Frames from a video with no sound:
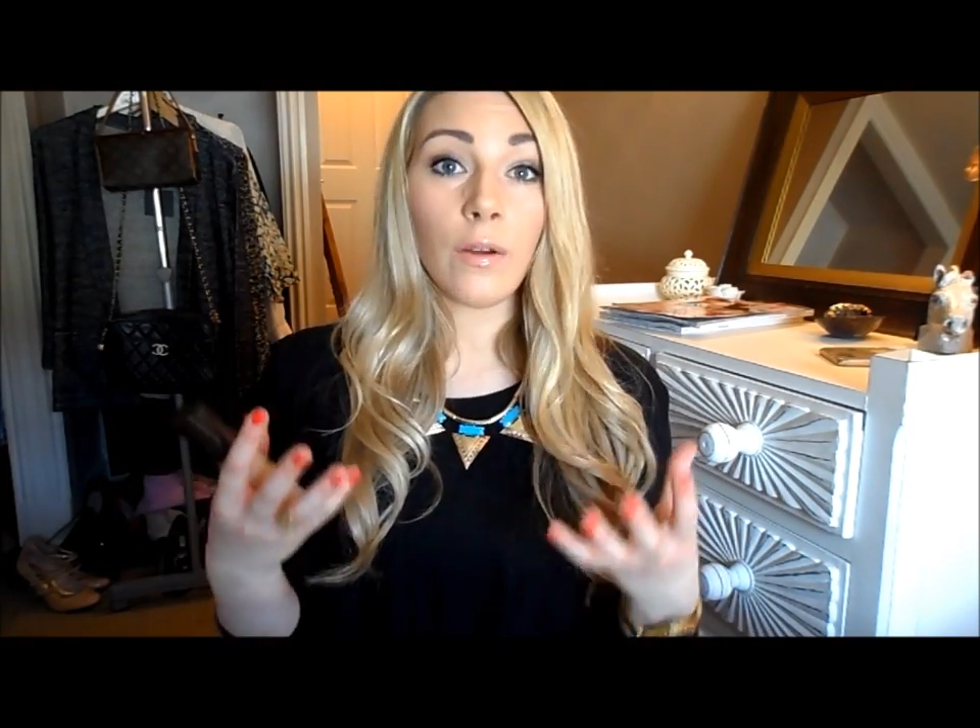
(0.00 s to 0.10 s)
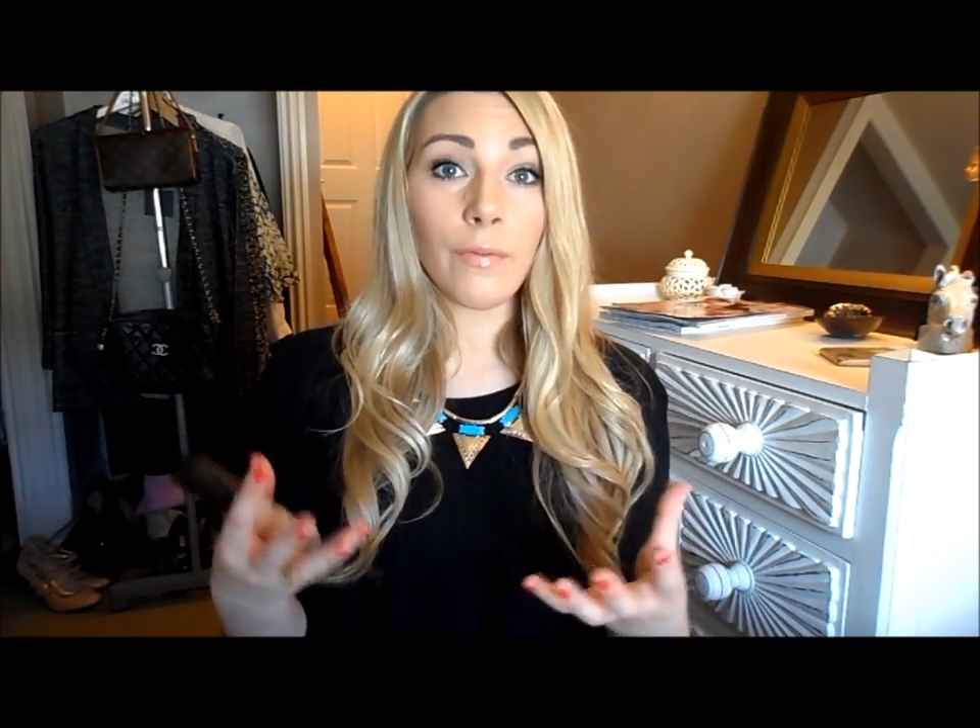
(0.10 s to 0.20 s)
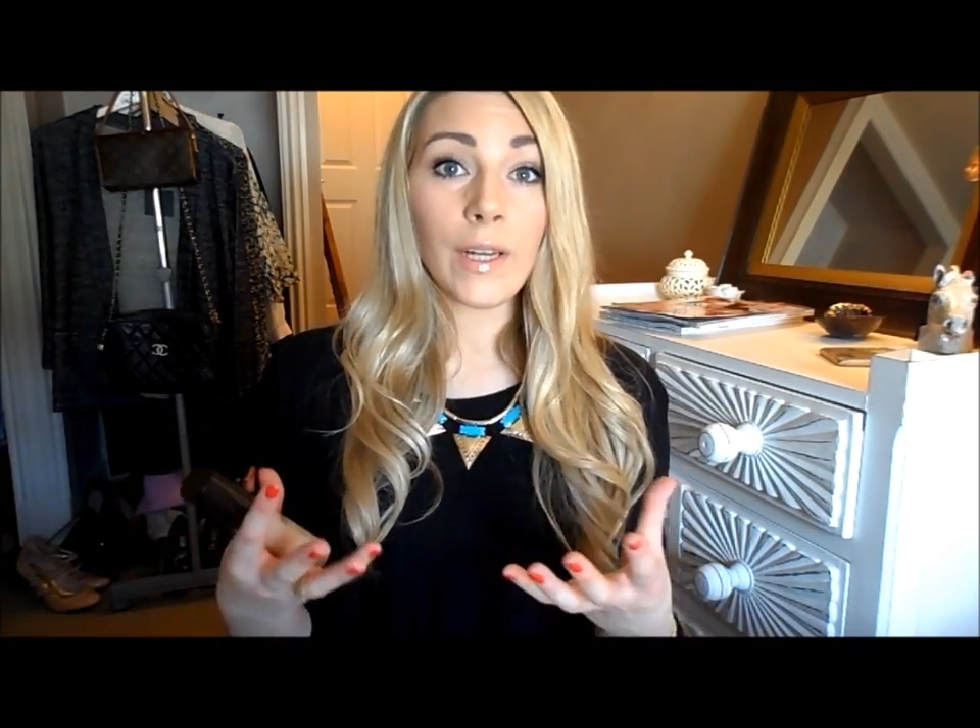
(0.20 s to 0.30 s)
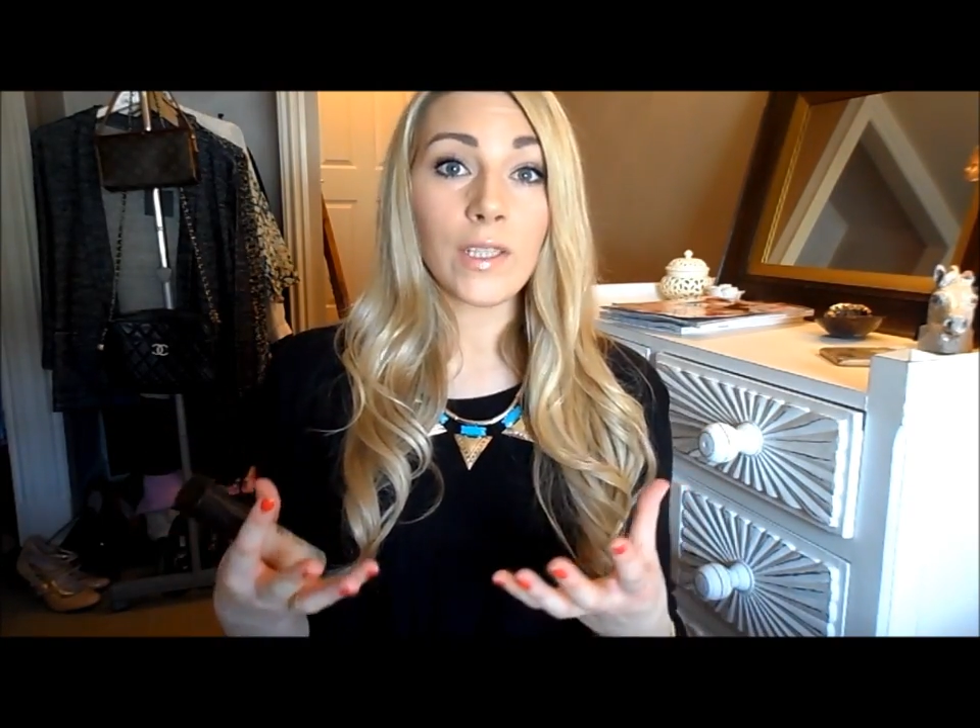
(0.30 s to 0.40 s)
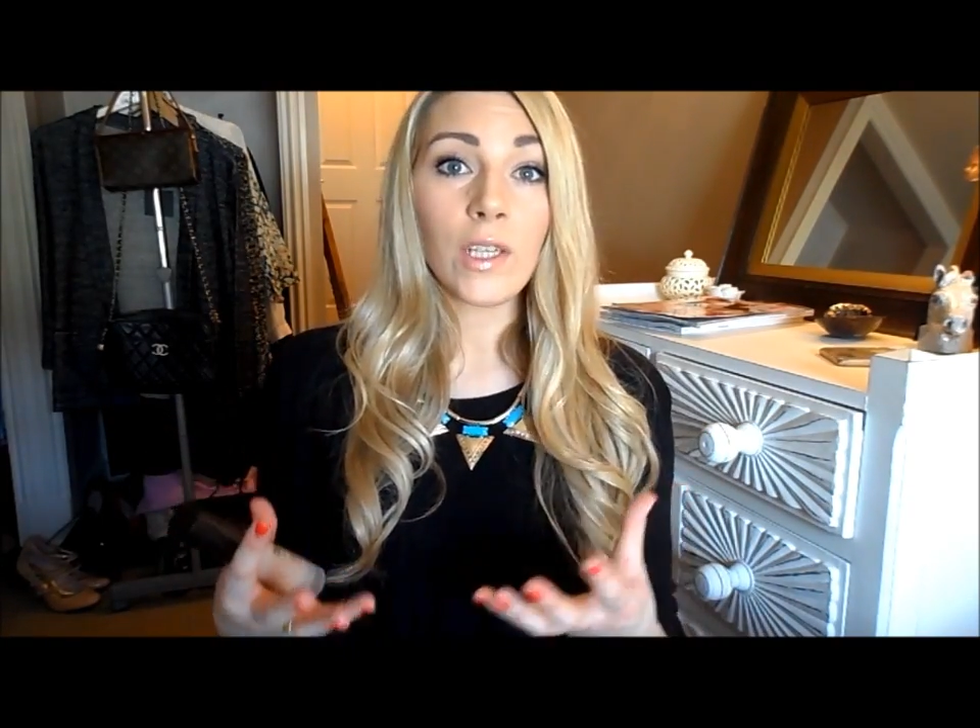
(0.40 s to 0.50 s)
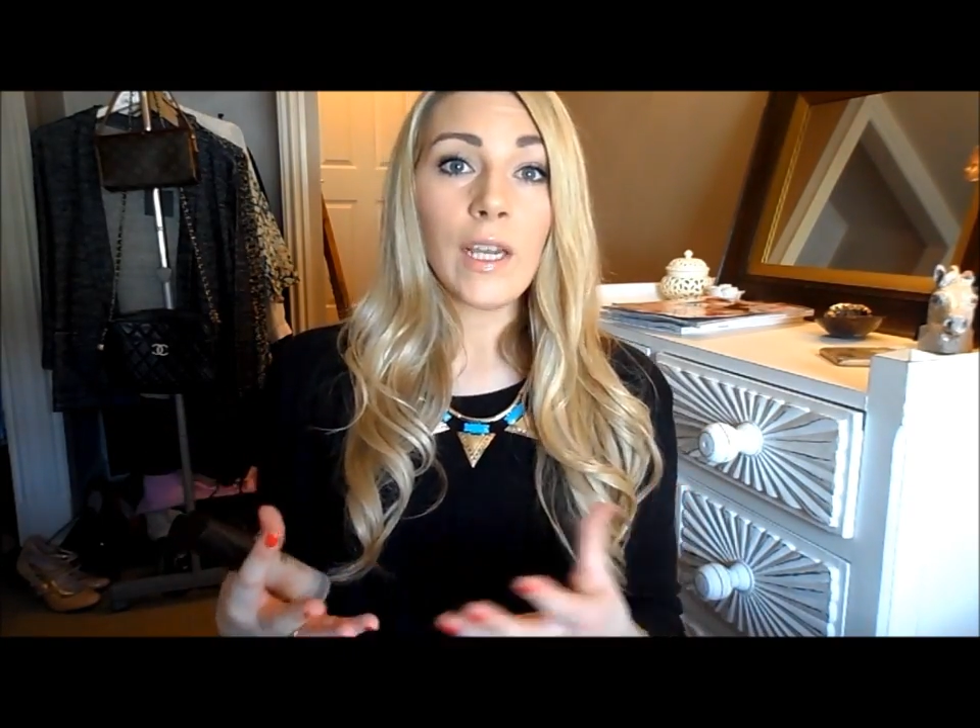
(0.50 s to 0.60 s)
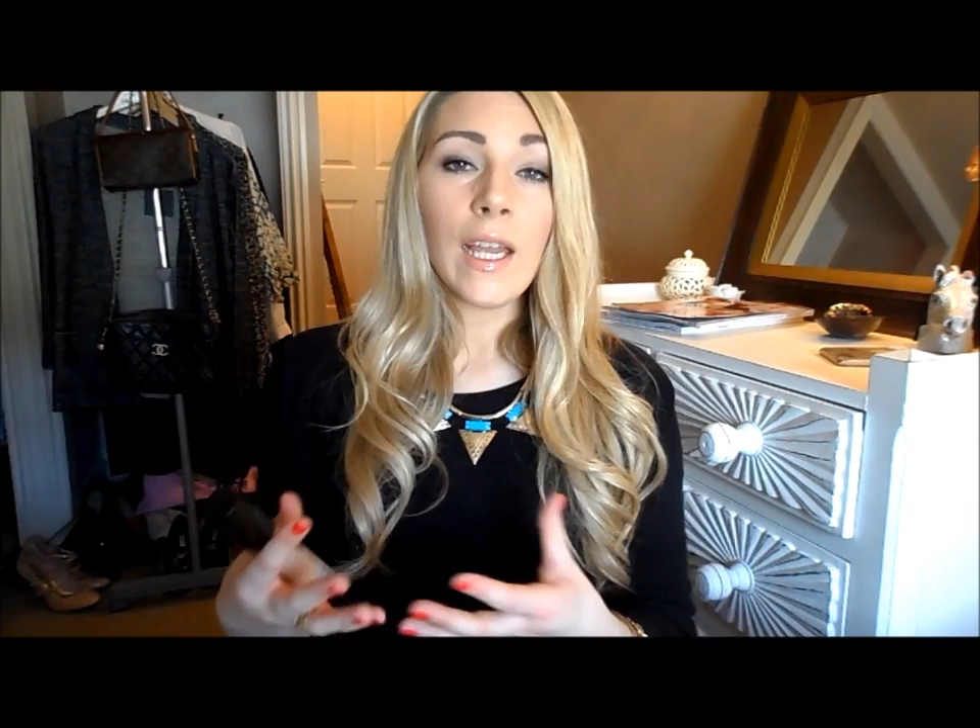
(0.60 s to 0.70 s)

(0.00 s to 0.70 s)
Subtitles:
coverage.